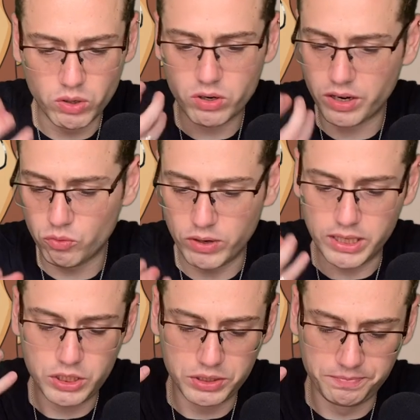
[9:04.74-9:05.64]
kind of
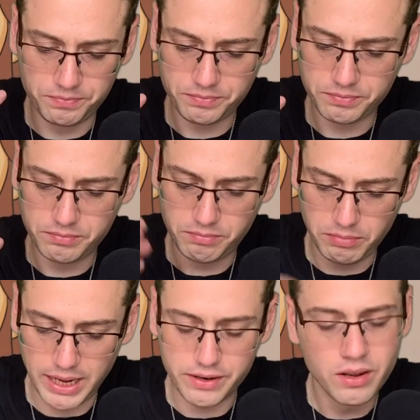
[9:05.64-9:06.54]
rich
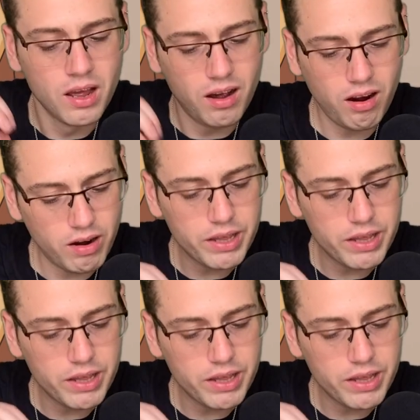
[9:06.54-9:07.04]
blend. I